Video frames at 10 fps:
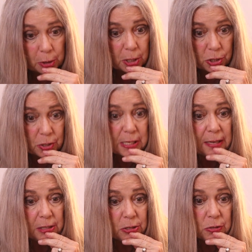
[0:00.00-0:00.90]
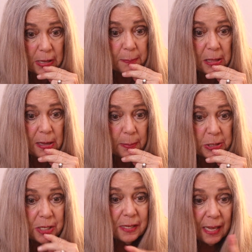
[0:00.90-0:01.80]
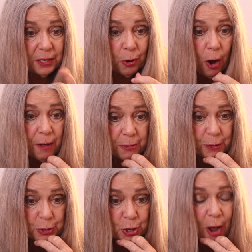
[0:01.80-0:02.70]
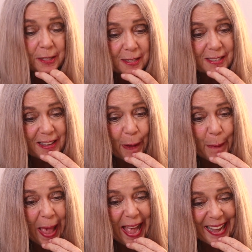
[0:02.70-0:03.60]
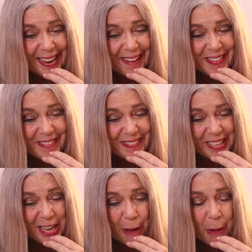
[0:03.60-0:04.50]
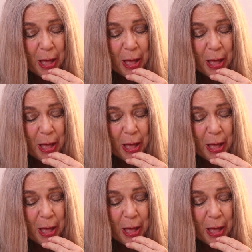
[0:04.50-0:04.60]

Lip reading: because you said you sent me the images and your author shots, okay, on the video.